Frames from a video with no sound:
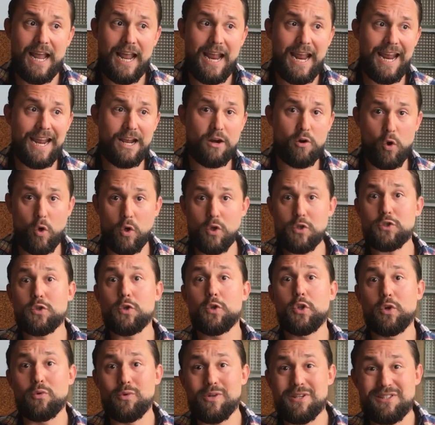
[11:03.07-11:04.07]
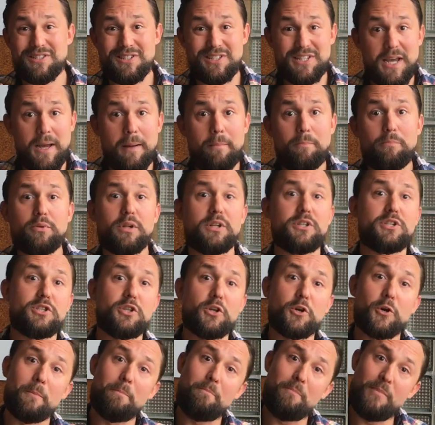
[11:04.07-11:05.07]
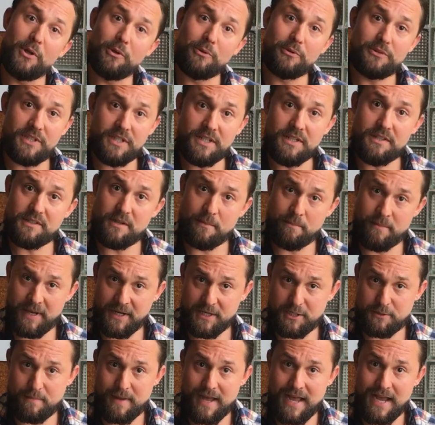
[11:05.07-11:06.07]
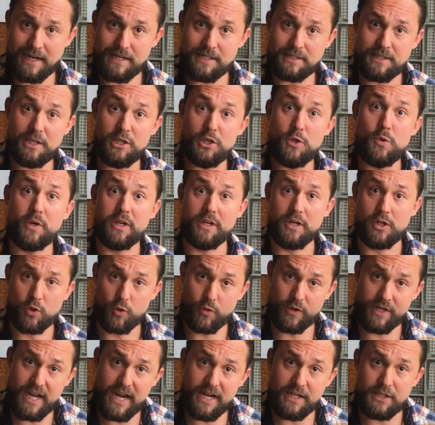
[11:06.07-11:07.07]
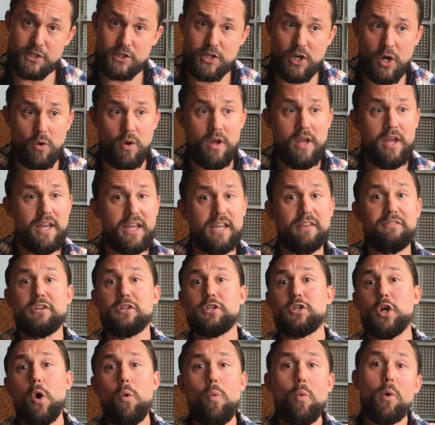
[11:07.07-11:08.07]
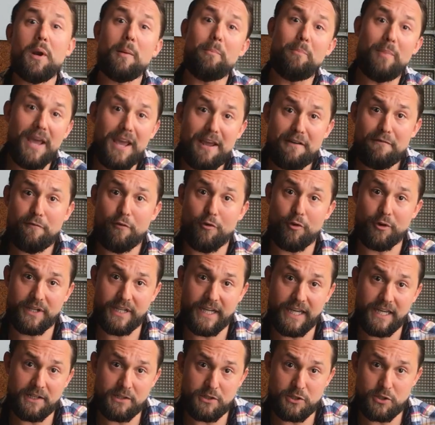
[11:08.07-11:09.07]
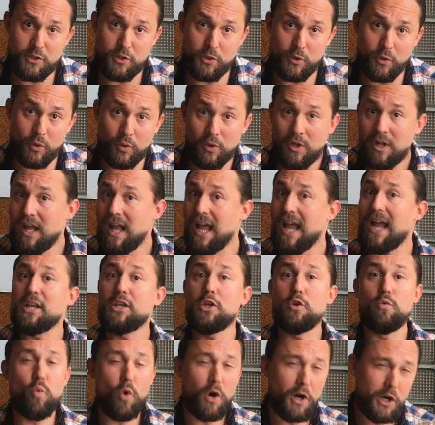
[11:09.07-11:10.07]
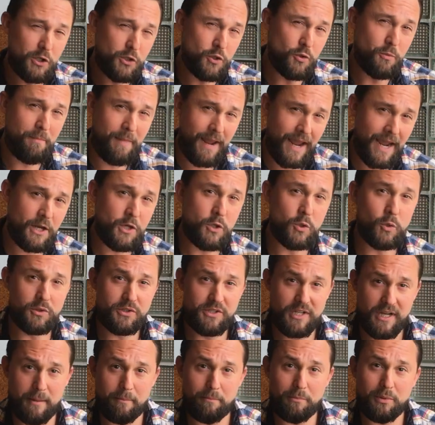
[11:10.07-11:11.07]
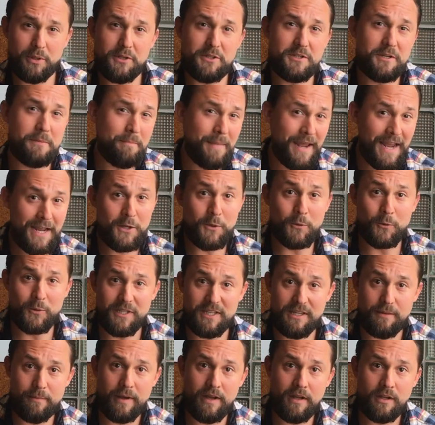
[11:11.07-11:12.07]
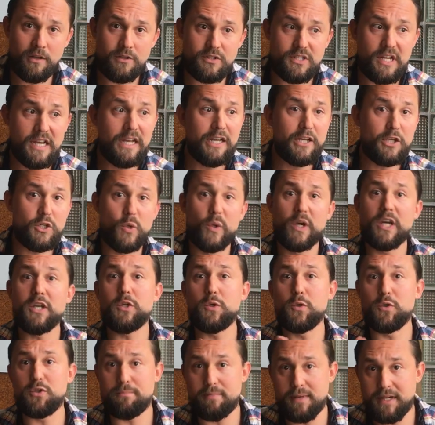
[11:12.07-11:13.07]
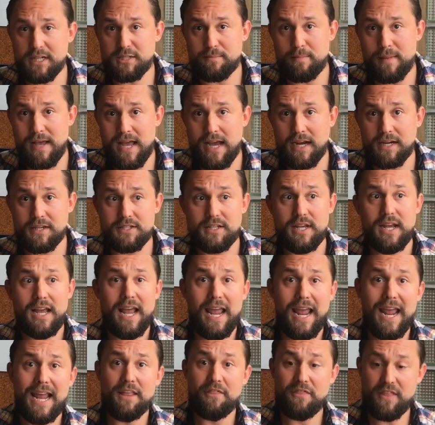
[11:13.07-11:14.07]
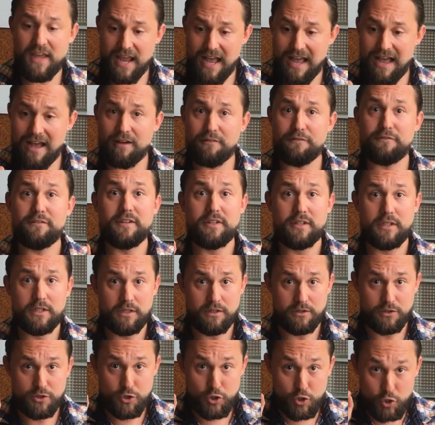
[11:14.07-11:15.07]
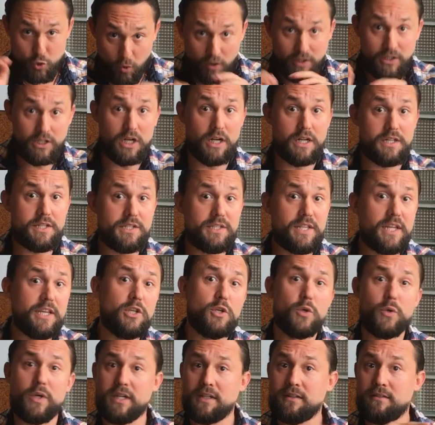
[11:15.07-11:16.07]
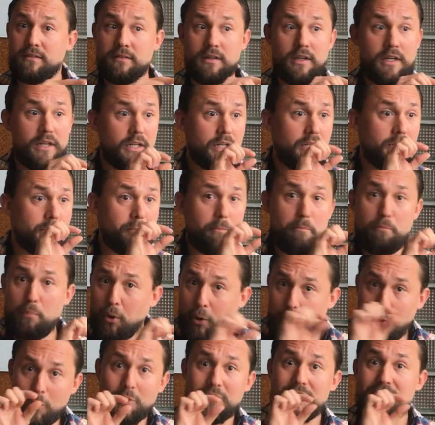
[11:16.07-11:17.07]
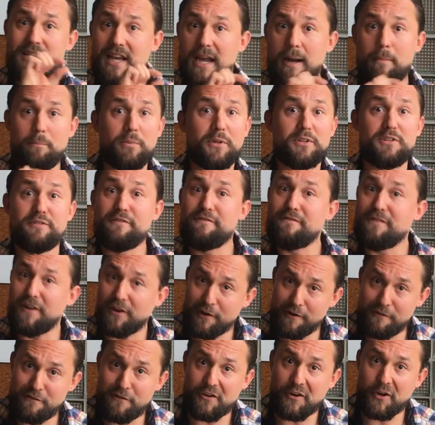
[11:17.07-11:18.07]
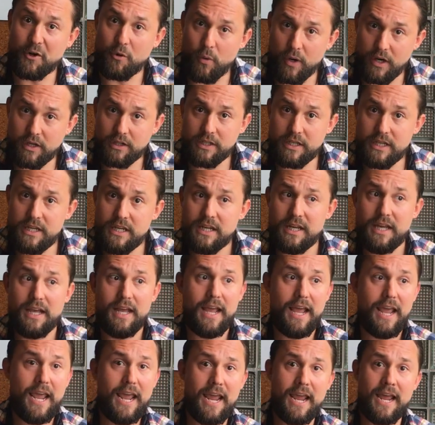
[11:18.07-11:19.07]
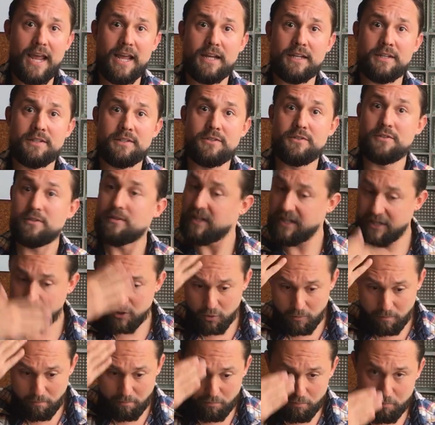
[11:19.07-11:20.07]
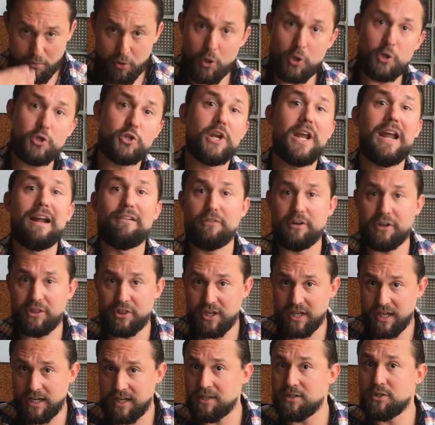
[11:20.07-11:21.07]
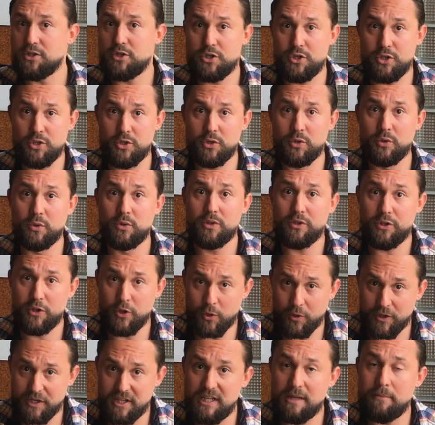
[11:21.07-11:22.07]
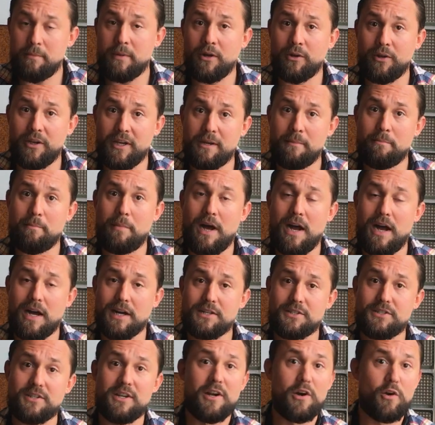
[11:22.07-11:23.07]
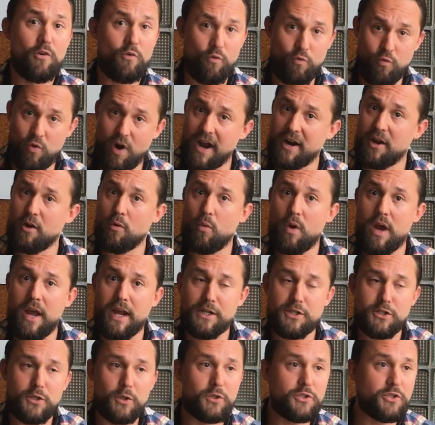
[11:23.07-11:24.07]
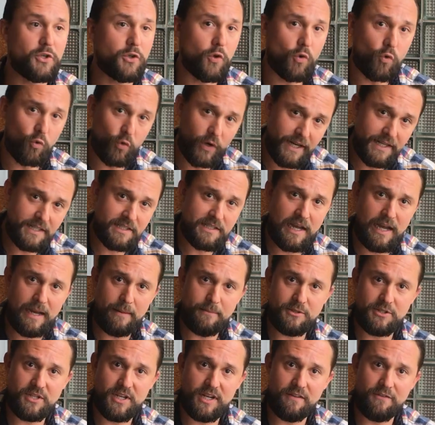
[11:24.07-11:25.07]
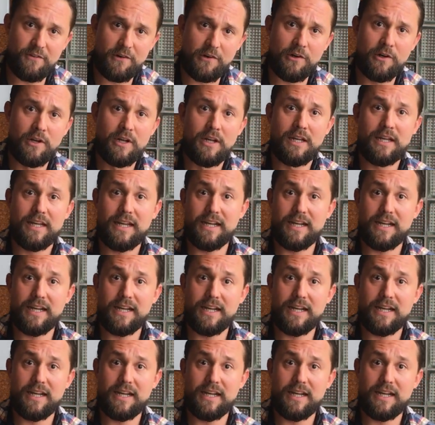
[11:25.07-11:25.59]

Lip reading: And also there is templates that are built into MixMax that you can create. So if you don't want to pay for a cadence tool and you want to do manual templates and manual emails, you can use MixMax, and they have shortcuts that you can pull templates very, very quickly, and it'll push everything into your email inbox right away. So it's a great time saver.